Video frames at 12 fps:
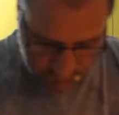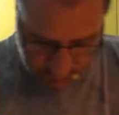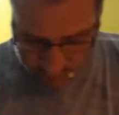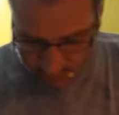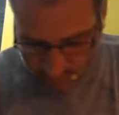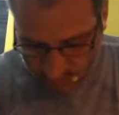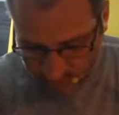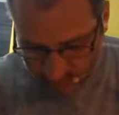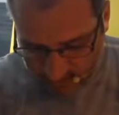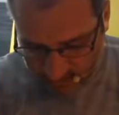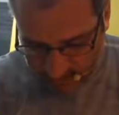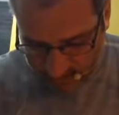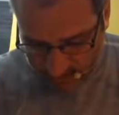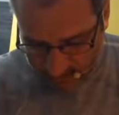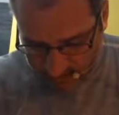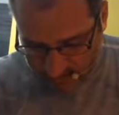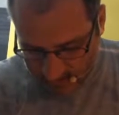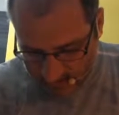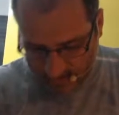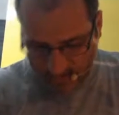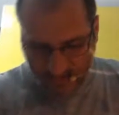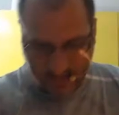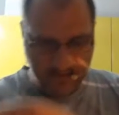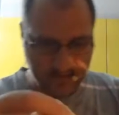really
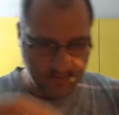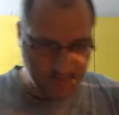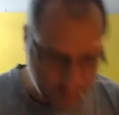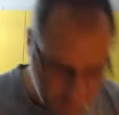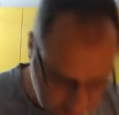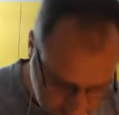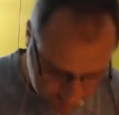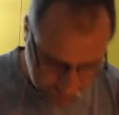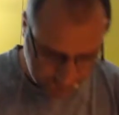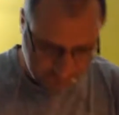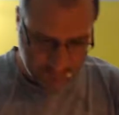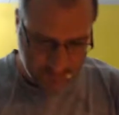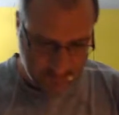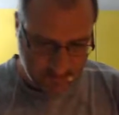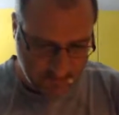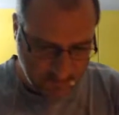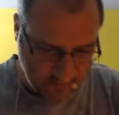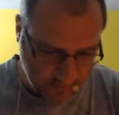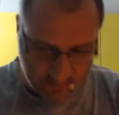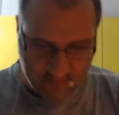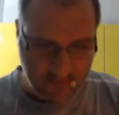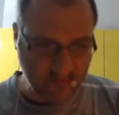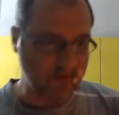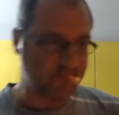thin at the moment. It's not
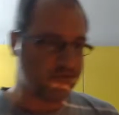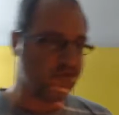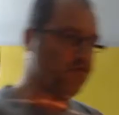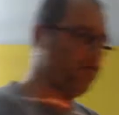very, of course,